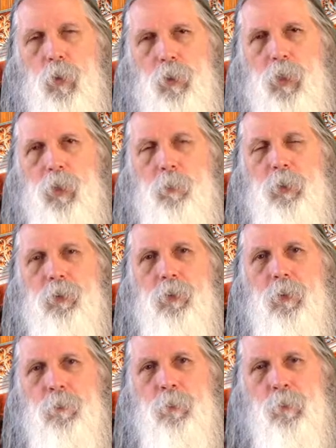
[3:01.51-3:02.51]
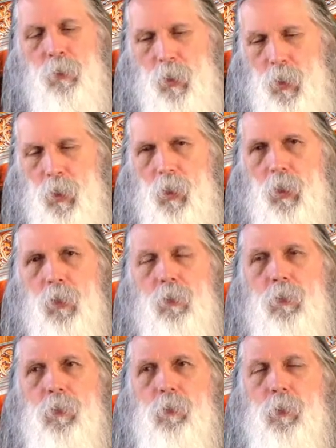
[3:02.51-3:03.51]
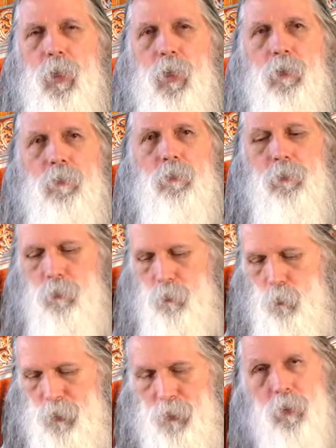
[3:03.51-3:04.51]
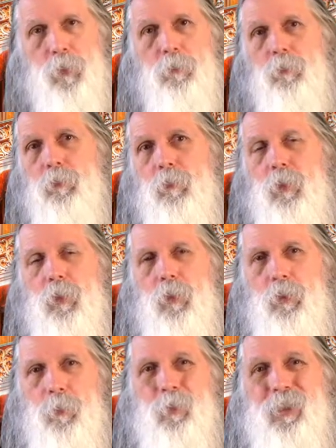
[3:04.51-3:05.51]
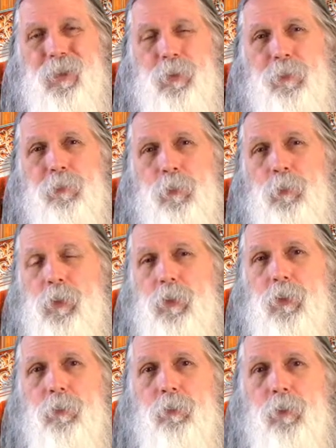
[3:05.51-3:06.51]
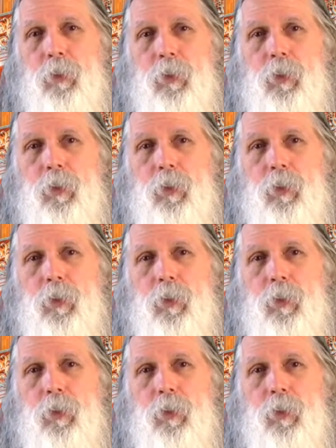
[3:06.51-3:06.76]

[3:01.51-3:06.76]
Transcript: water element. We have wisdom, the potential for wisdom,